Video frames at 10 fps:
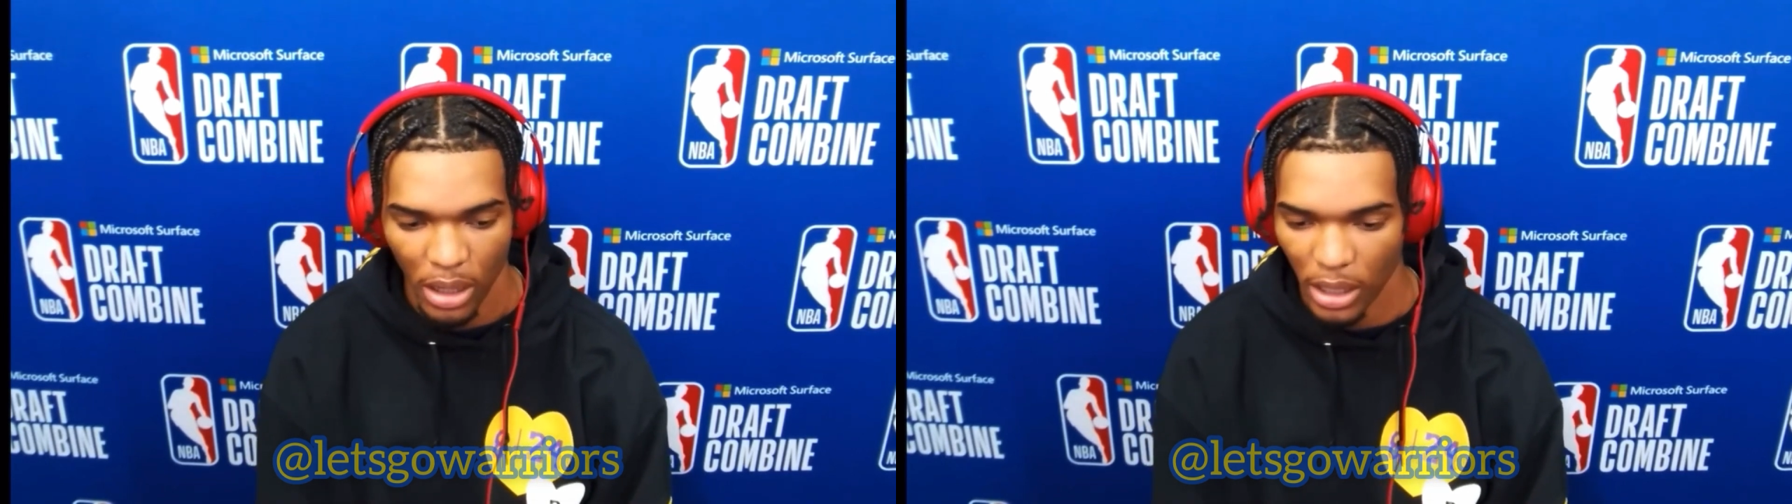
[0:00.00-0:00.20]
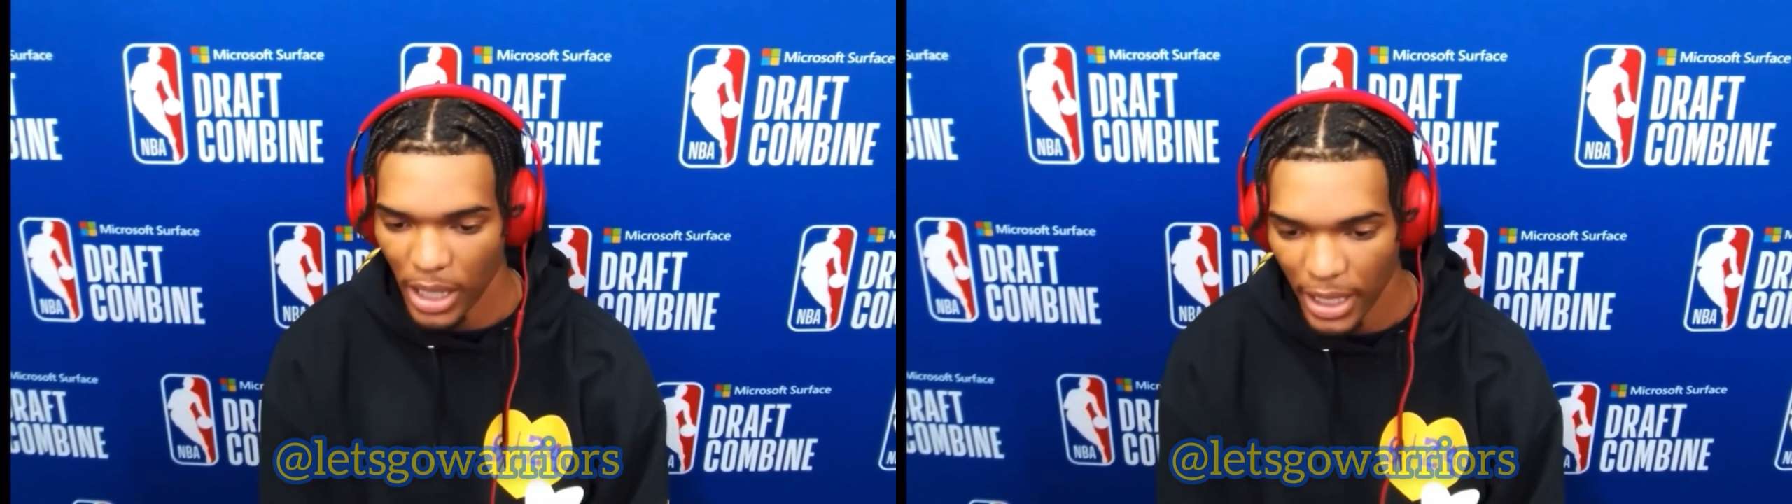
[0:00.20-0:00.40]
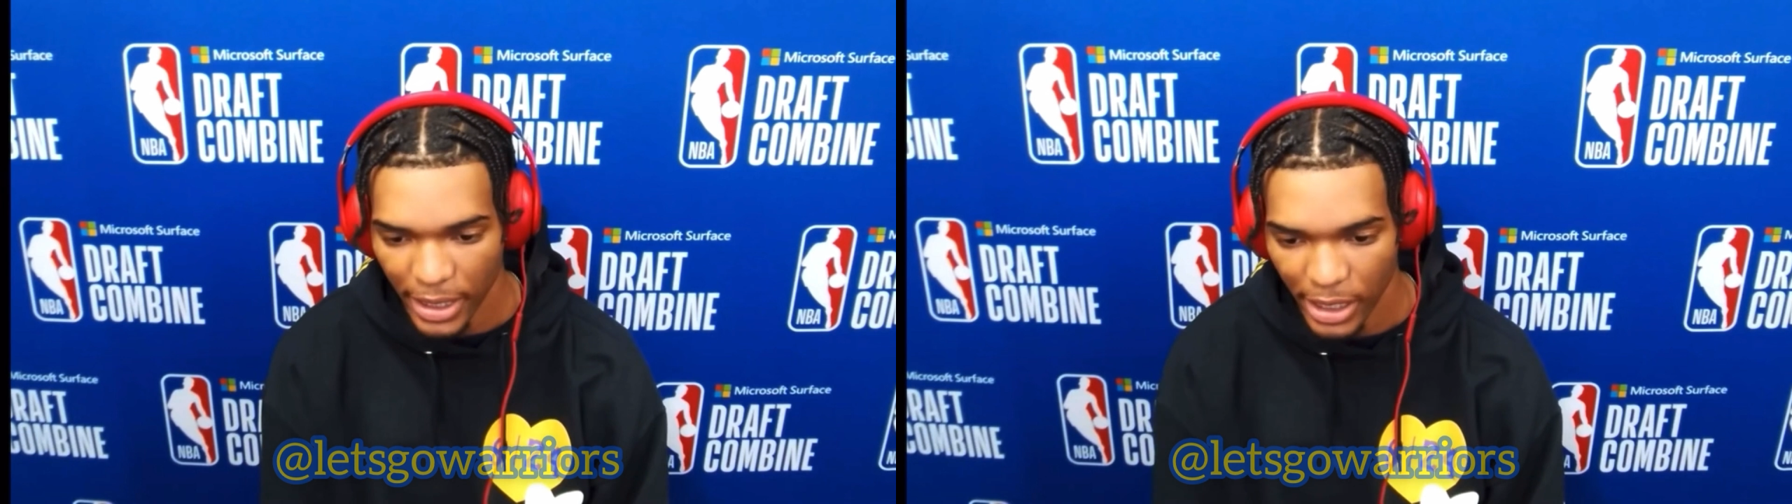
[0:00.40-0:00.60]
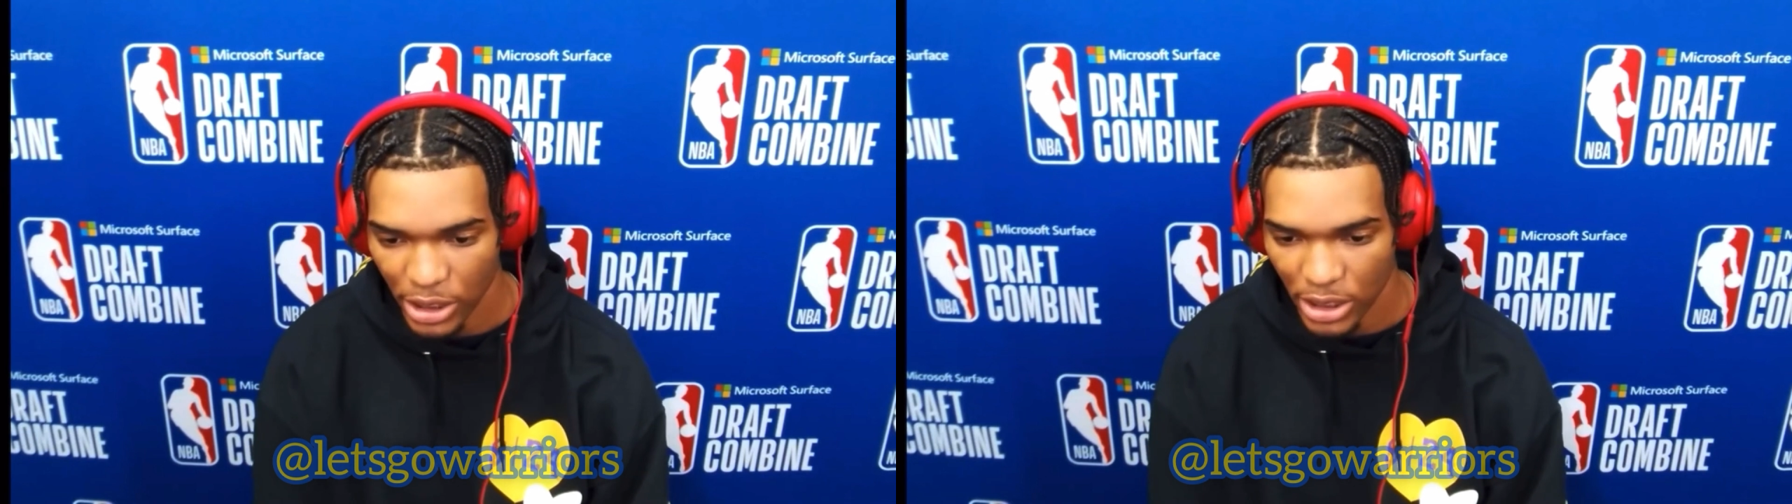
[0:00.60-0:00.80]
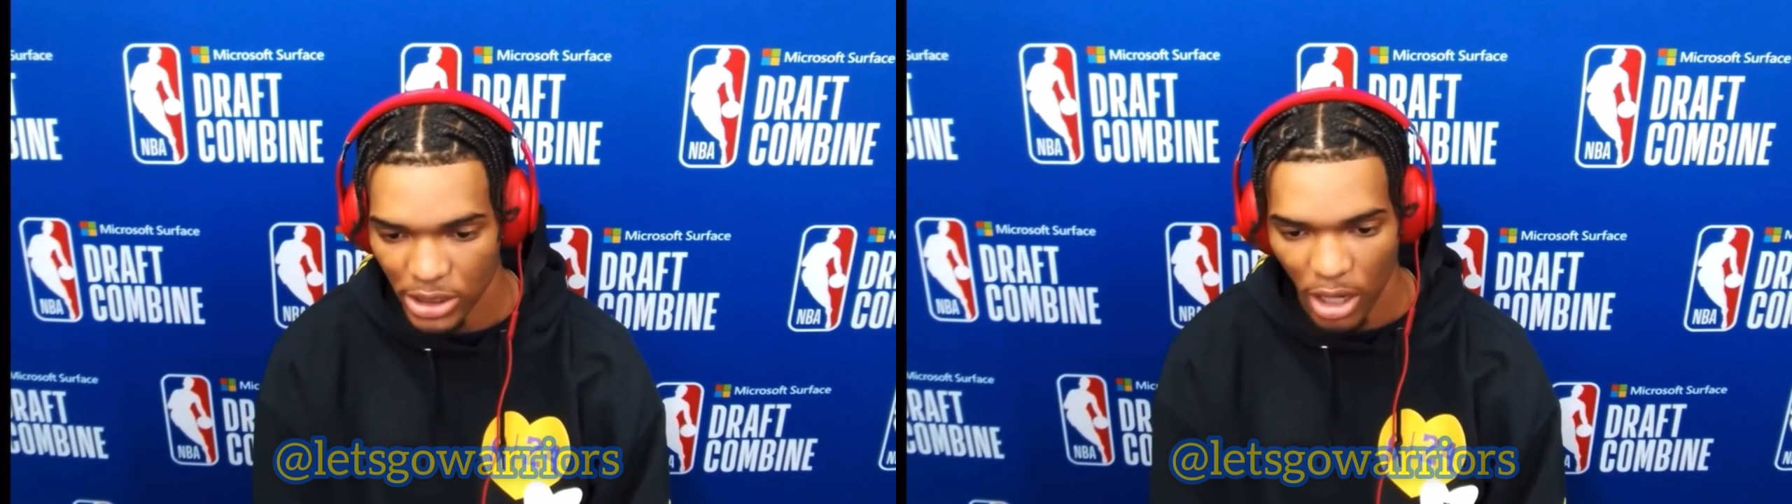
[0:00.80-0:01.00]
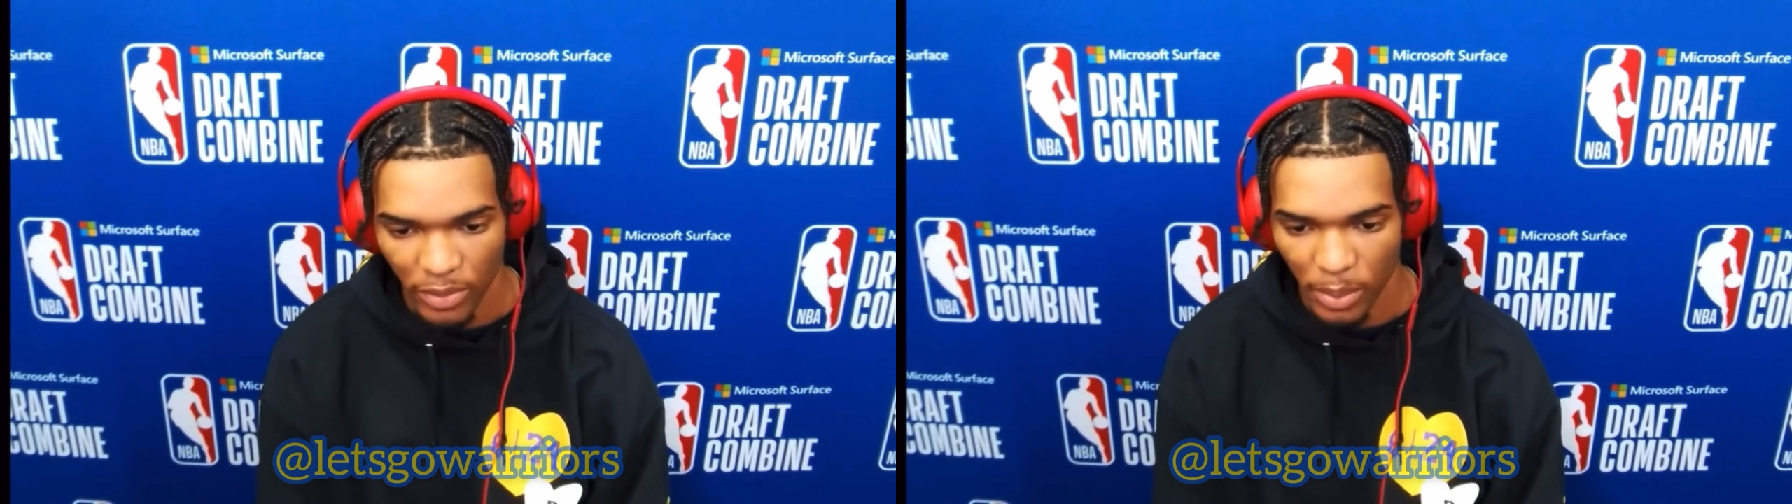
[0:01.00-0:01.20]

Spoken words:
cutting just off the